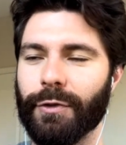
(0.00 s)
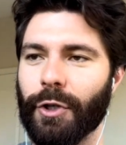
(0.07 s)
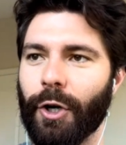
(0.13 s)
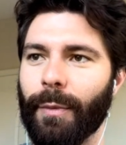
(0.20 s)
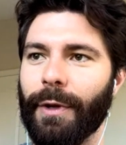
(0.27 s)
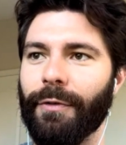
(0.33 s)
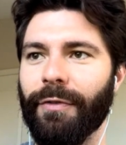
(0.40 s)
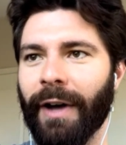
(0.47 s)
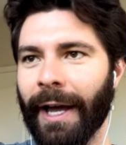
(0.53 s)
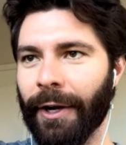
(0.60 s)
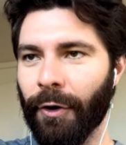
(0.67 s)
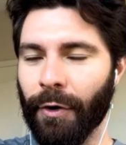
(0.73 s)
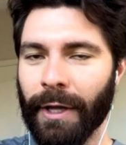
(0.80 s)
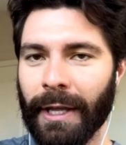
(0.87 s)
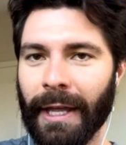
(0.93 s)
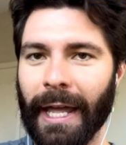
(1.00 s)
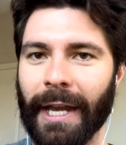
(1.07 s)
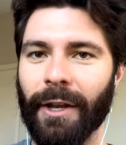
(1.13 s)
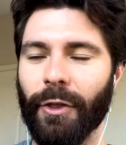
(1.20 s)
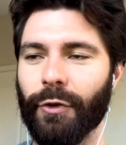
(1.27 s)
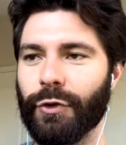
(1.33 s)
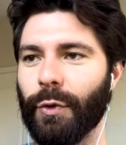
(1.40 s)
tournament final
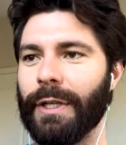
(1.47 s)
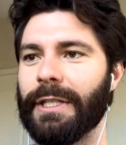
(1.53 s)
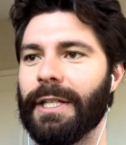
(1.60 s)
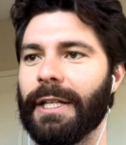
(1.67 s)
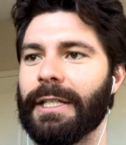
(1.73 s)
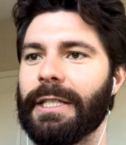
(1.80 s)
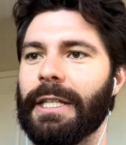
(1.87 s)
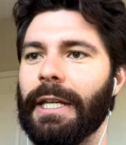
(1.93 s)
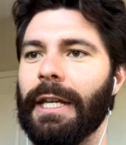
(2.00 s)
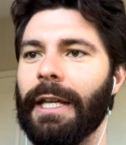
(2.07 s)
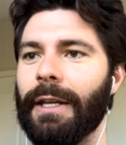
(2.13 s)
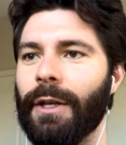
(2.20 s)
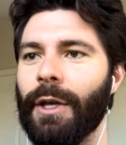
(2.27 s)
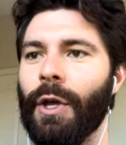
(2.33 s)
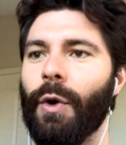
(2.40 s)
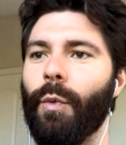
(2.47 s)
and to the Sweet 16,